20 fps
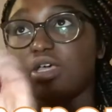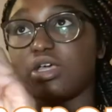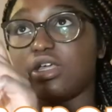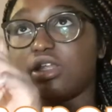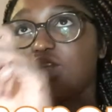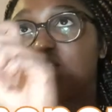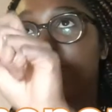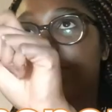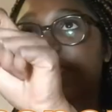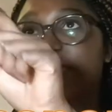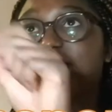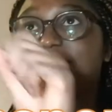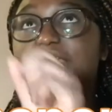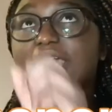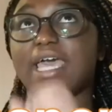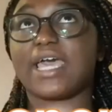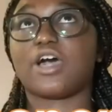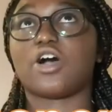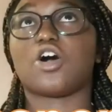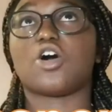like
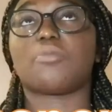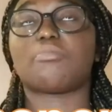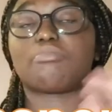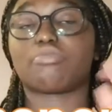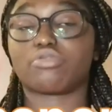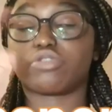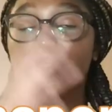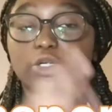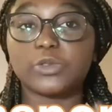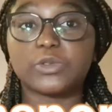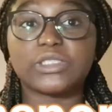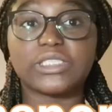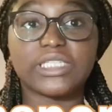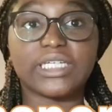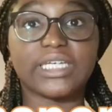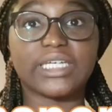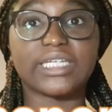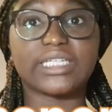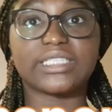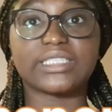there are
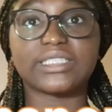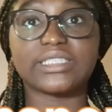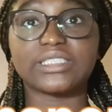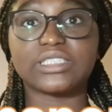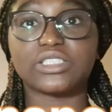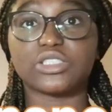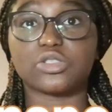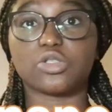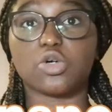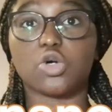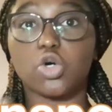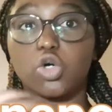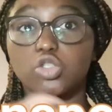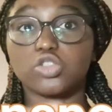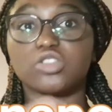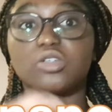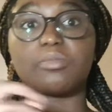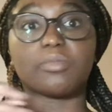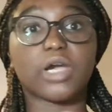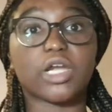proteins on
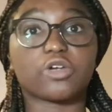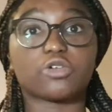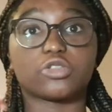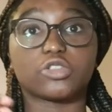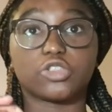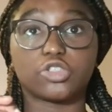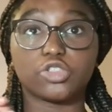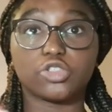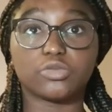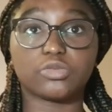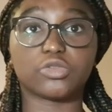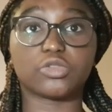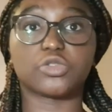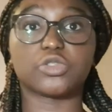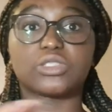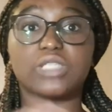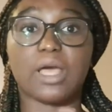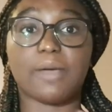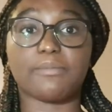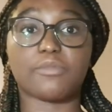the
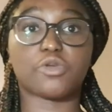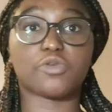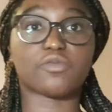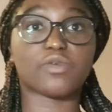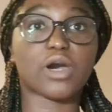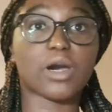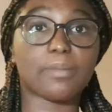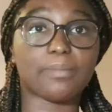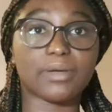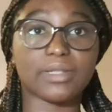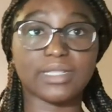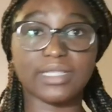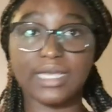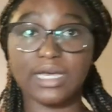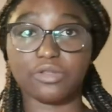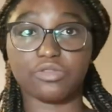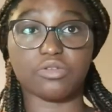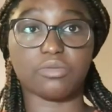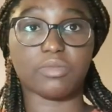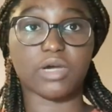microtubules that move up and
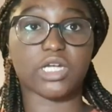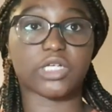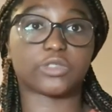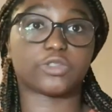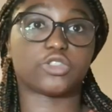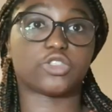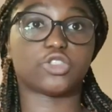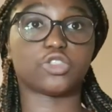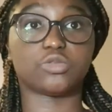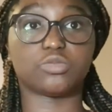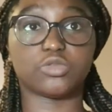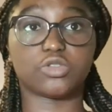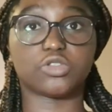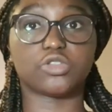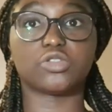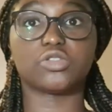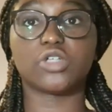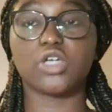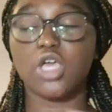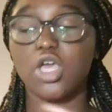down the
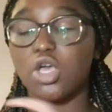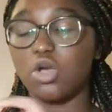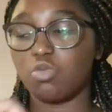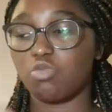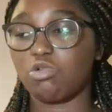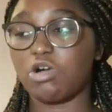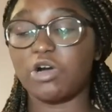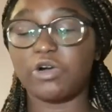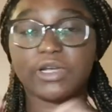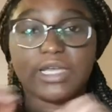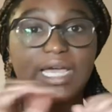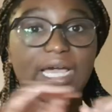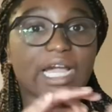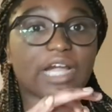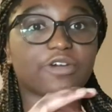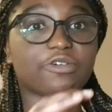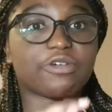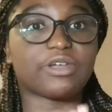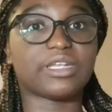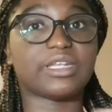microtubule while
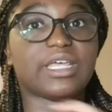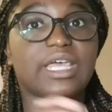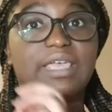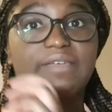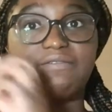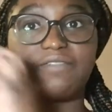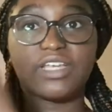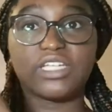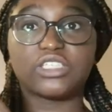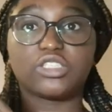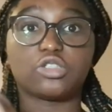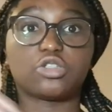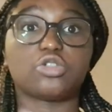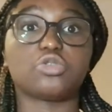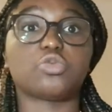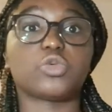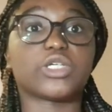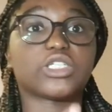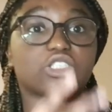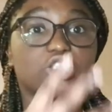carrying a vesicle
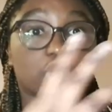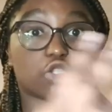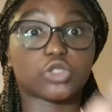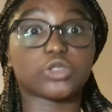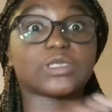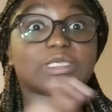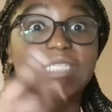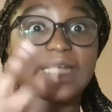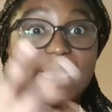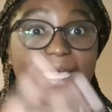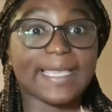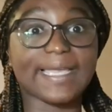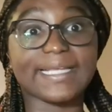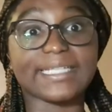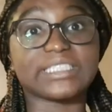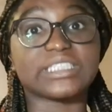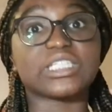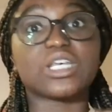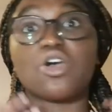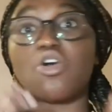which
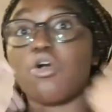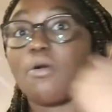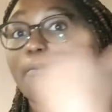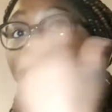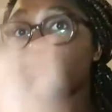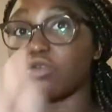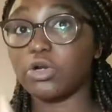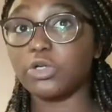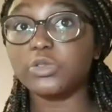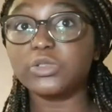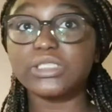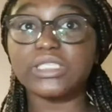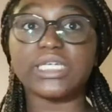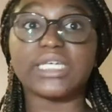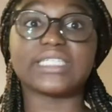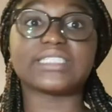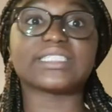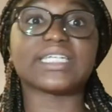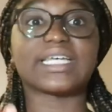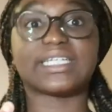contains
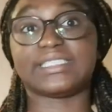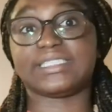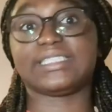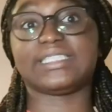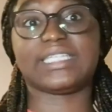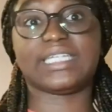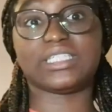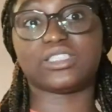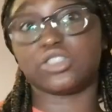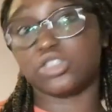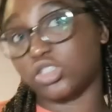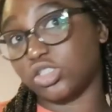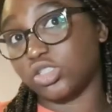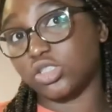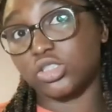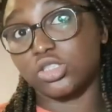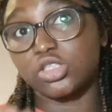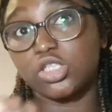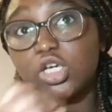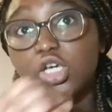proteins that is
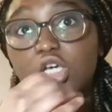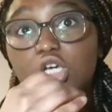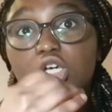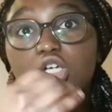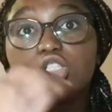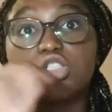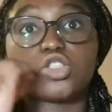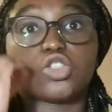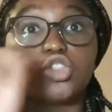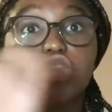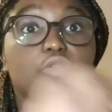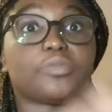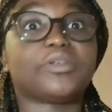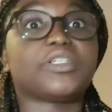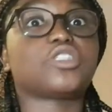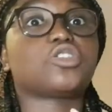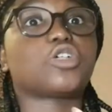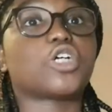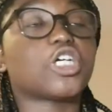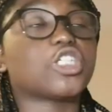needed to be
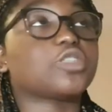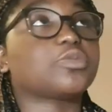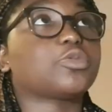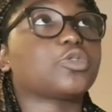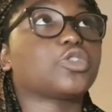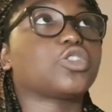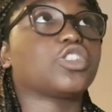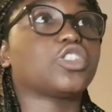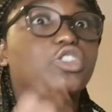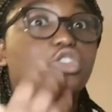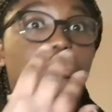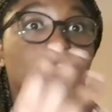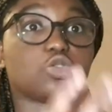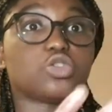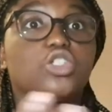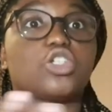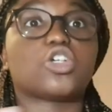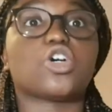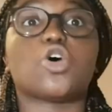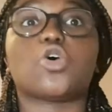transported to
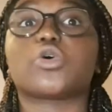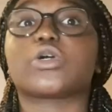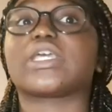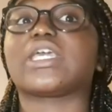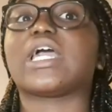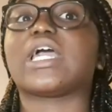the Golgi